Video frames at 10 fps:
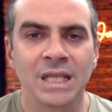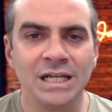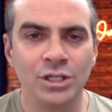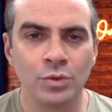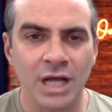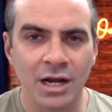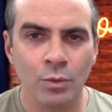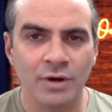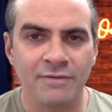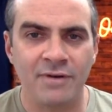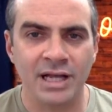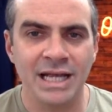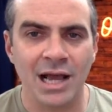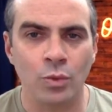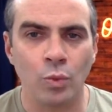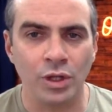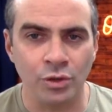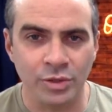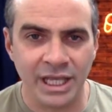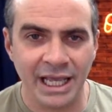and you kind of want to find out what
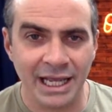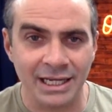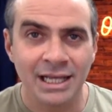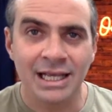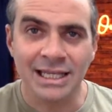you can,